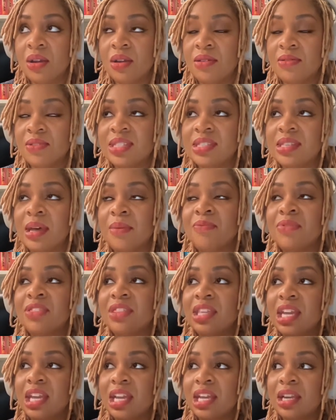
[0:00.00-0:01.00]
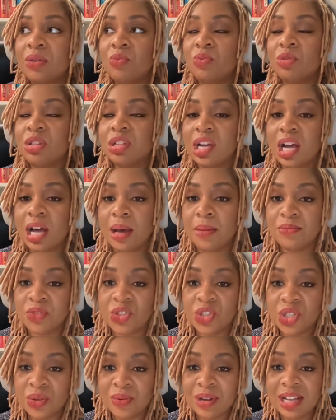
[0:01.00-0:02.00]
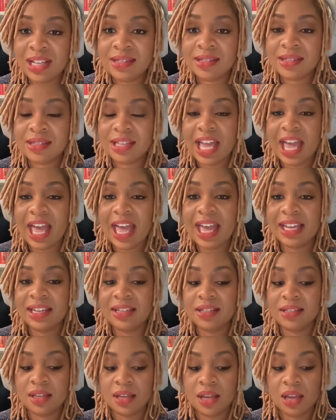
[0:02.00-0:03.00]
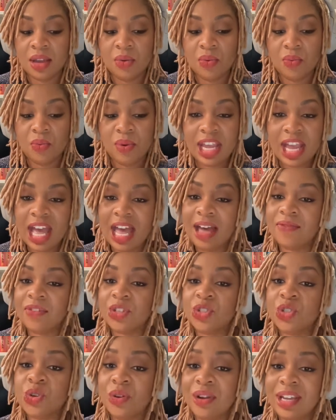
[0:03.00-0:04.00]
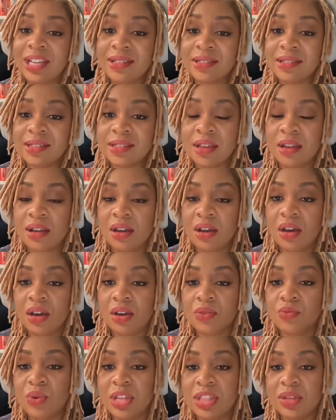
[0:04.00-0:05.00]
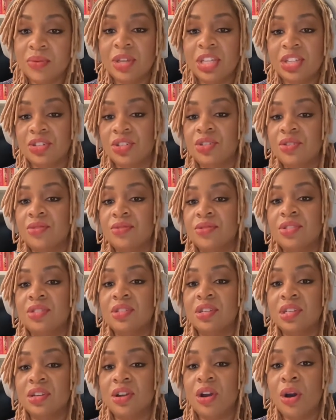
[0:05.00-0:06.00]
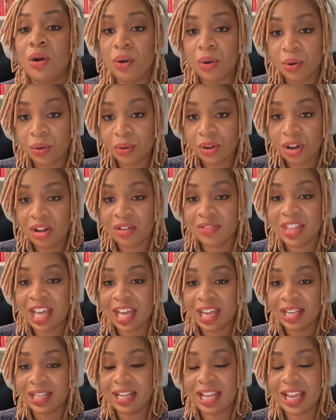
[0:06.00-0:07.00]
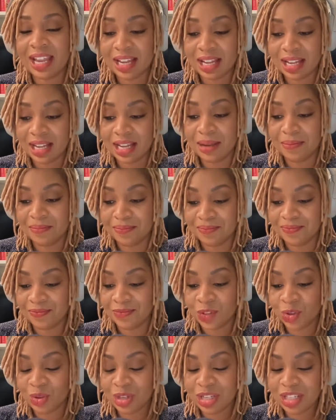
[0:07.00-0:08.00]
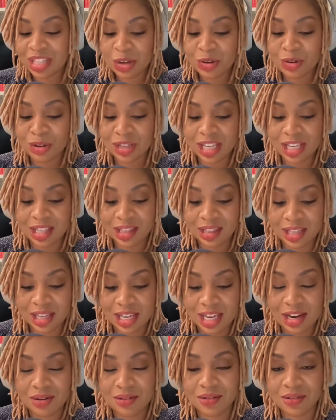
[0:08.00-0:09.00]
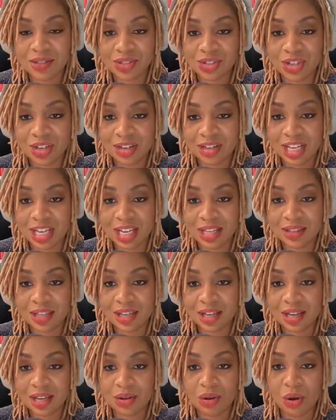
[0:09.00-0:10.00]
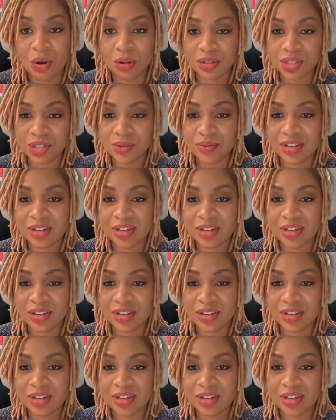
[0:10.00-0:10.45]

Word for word: something will come to us and we have a choice on whether we choose to go on that like um what do they call it in the hero's journey? The call to